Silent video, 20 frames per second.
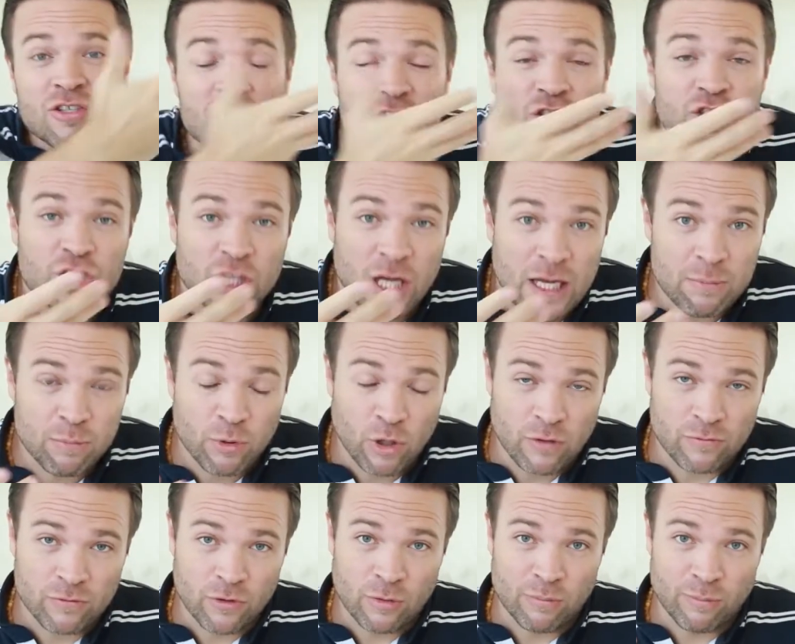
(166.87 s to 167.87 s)
to the shape
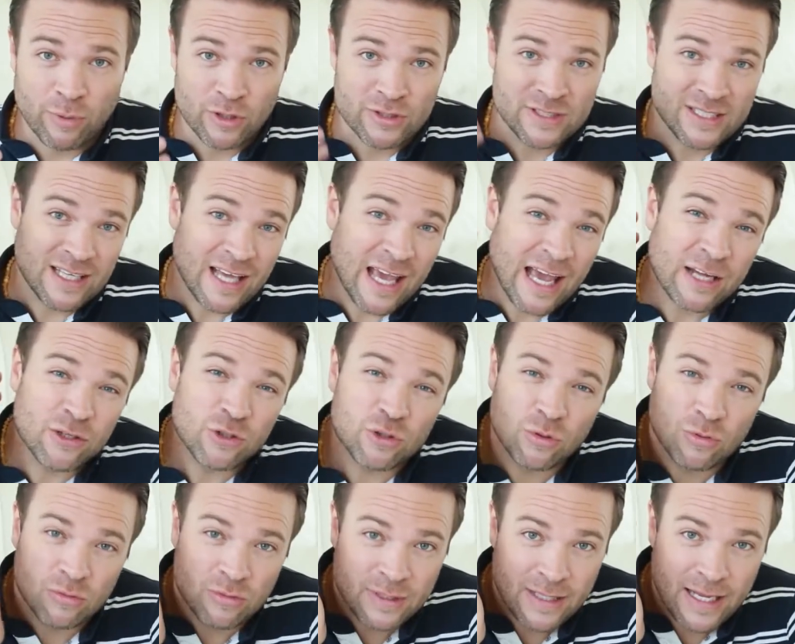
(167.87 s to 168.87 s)
of your body and
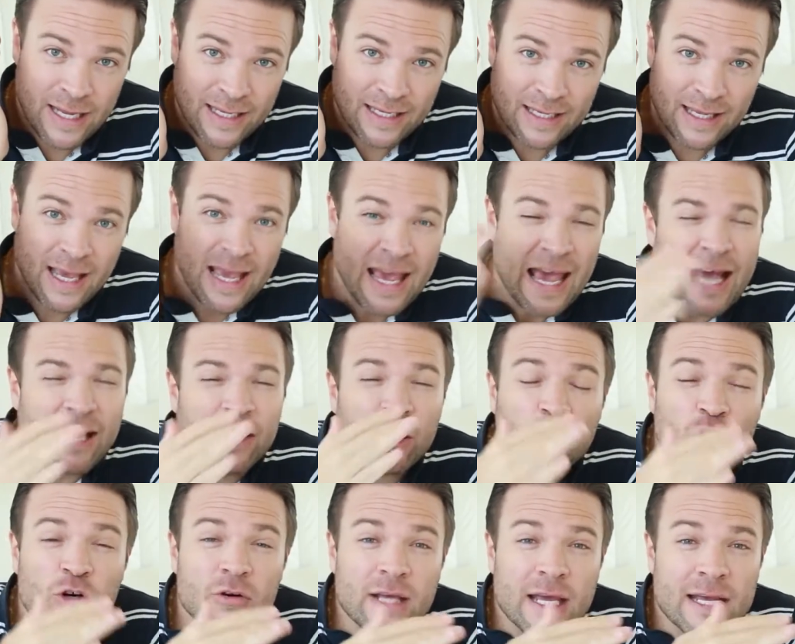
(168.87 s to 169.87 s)
your neck and
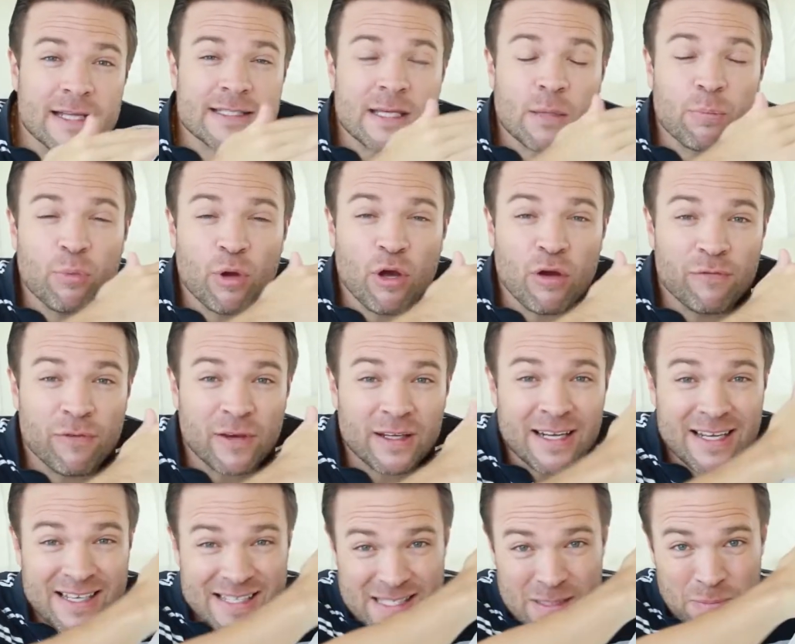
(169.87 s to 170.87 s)
it creates a
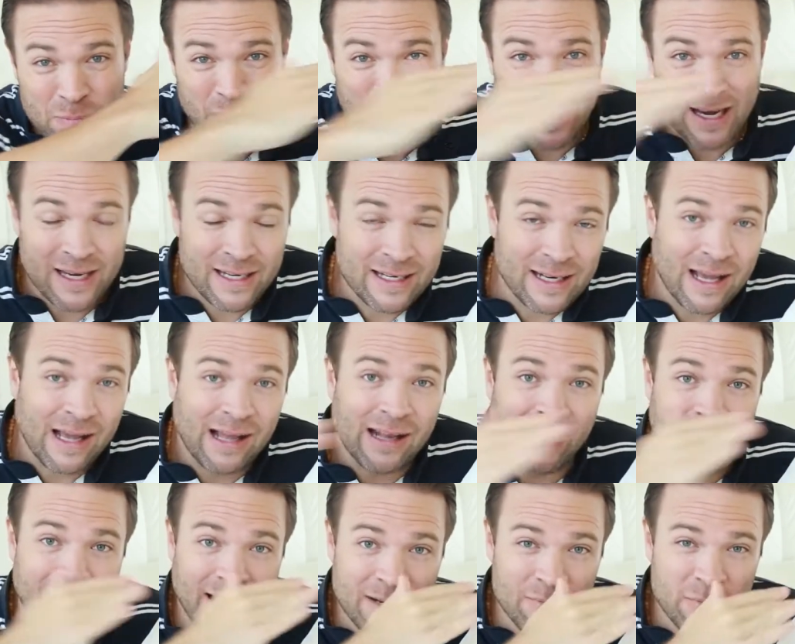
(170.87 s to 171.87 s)
perfect spine
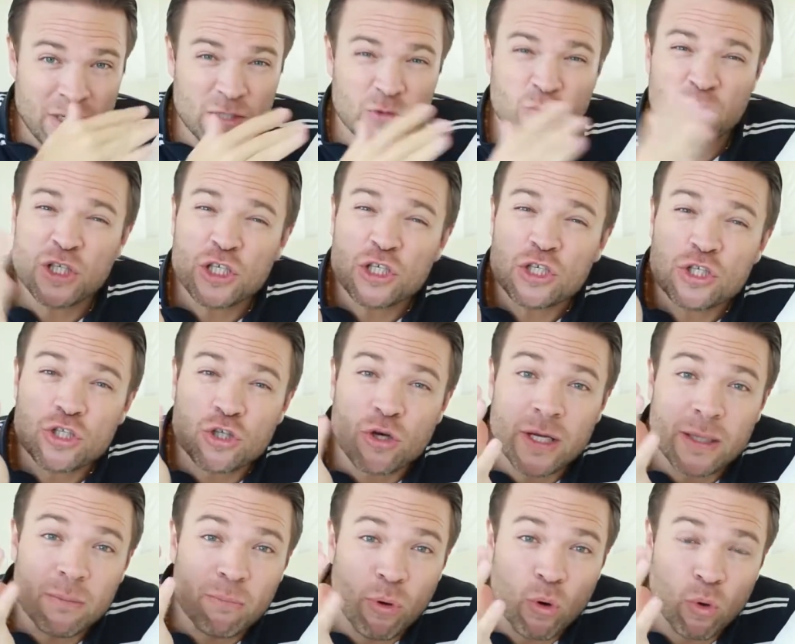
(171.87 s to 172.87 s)
alignment which is so
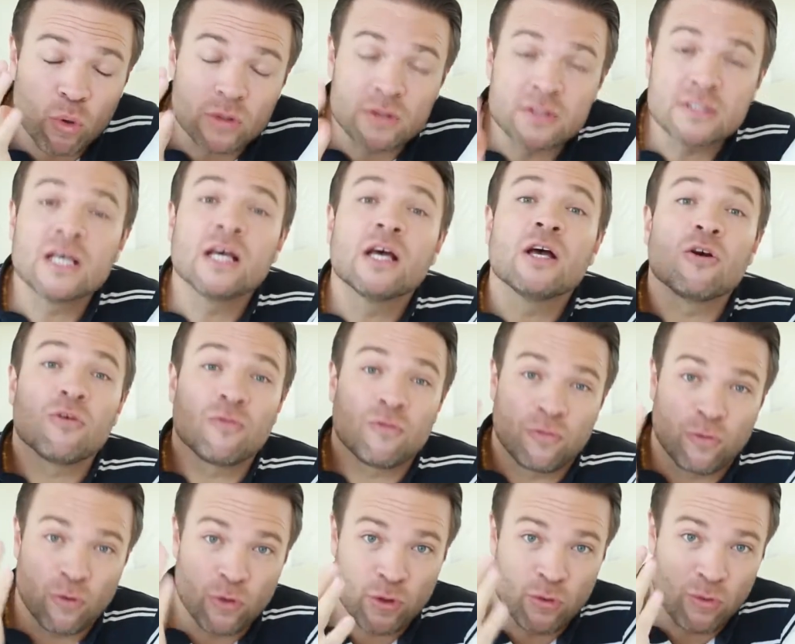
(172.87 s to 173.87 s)
important
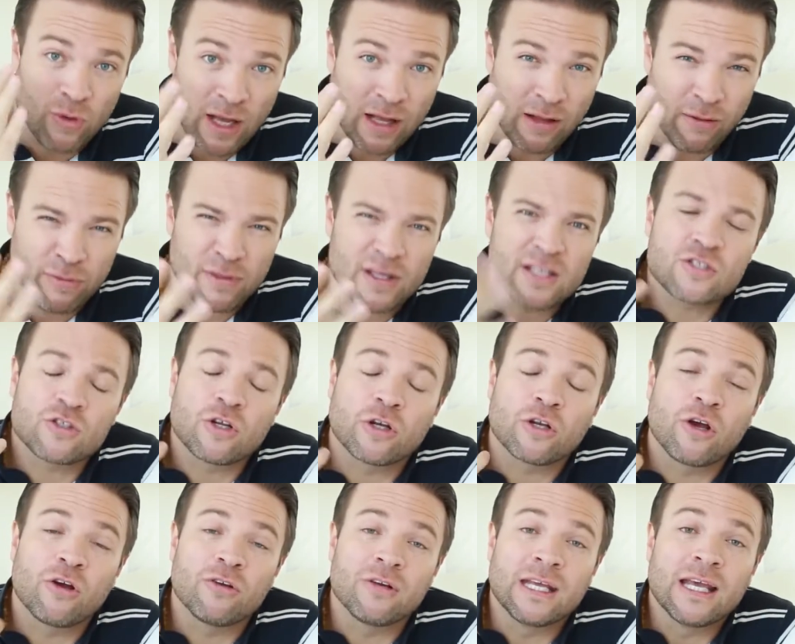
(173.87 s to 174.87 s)
for your health. It's
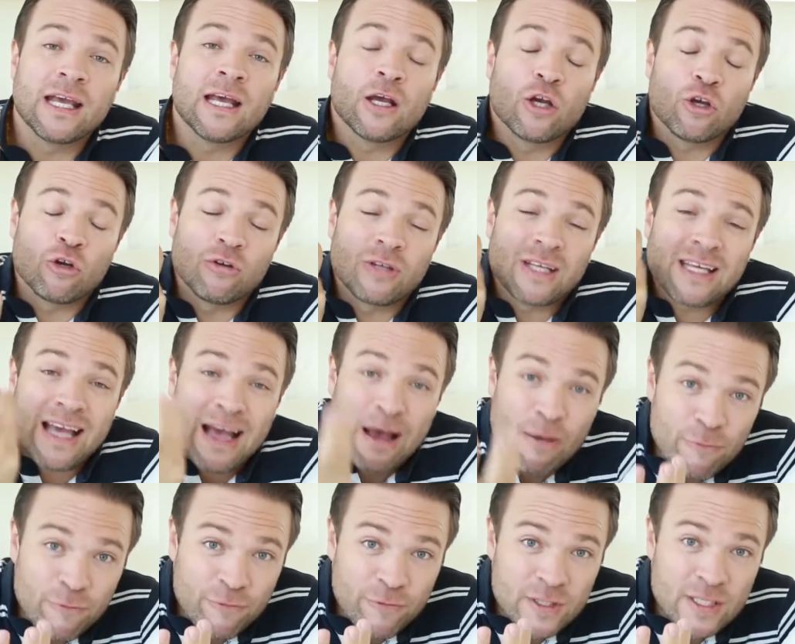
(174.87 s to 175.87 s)
not only good
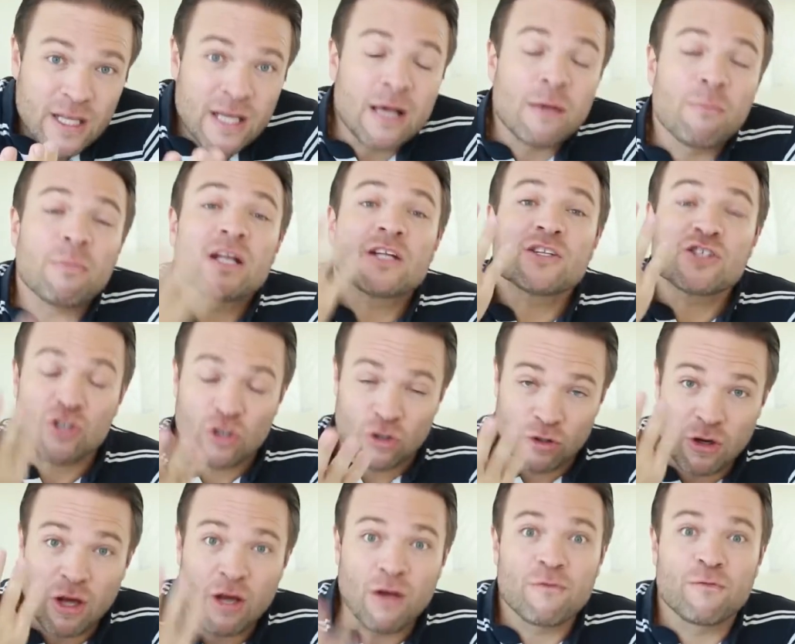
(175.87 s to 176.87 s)
comfort, but it's
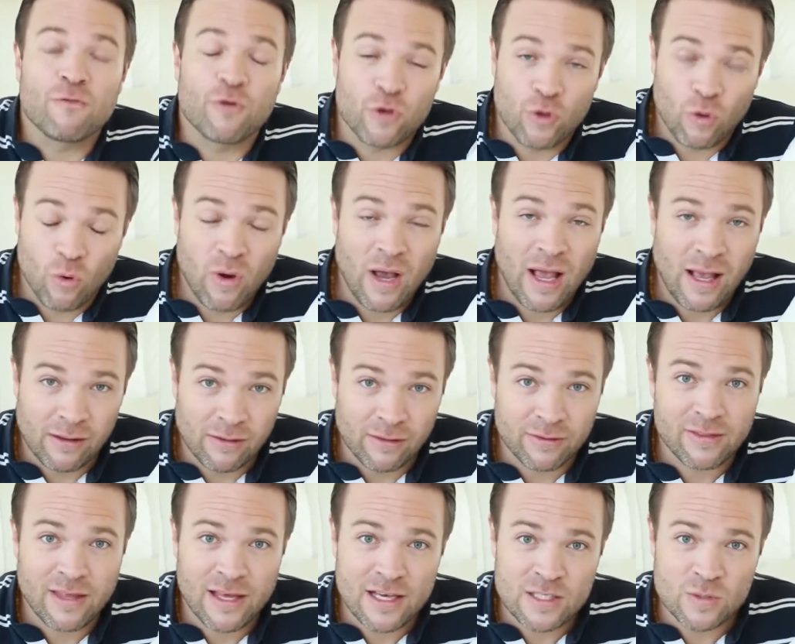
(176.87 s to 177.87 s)
good for your
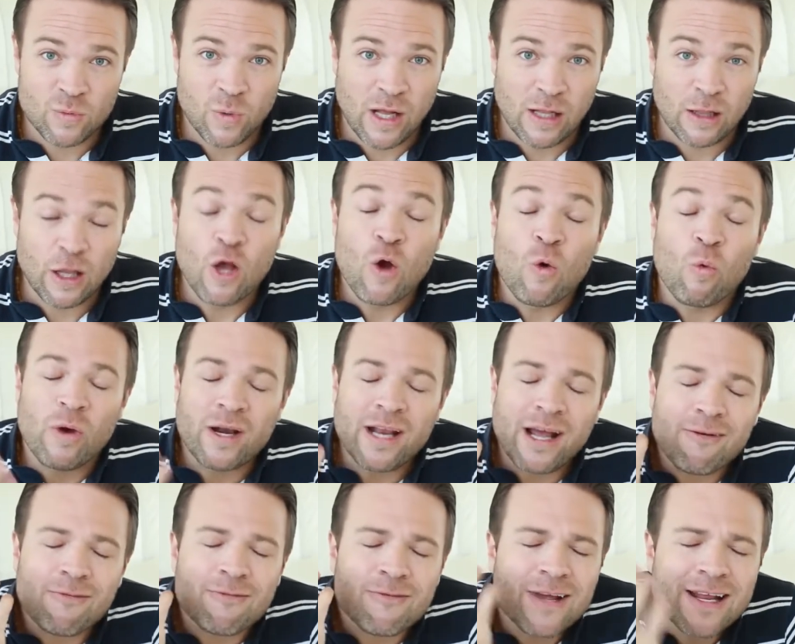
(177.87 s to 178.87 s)
health as well. What
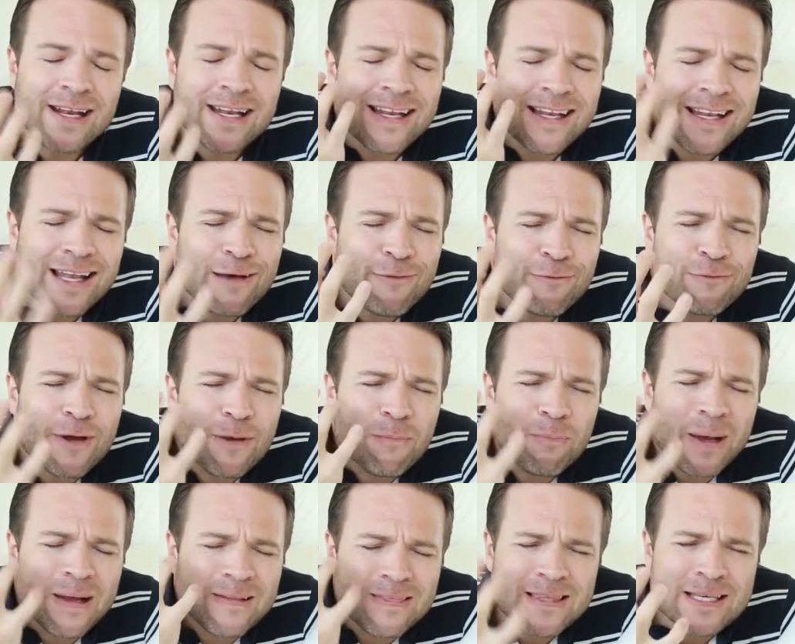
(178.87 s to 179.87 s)
I really love
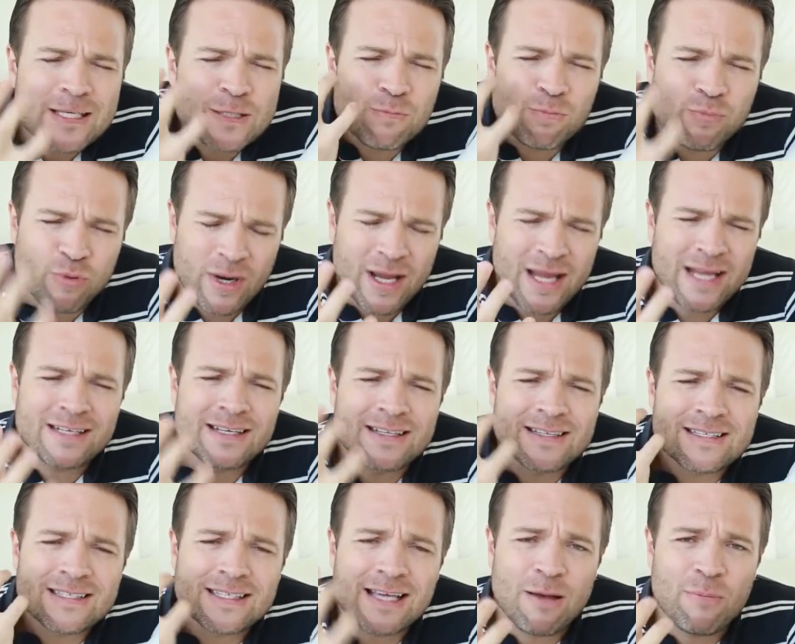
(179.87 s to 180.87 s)
about this brand
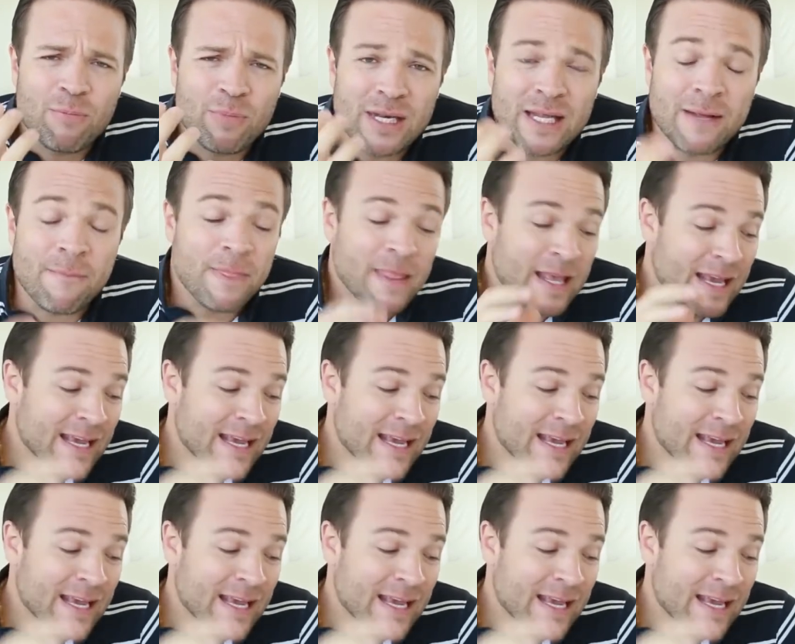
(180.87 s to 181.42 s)
and this company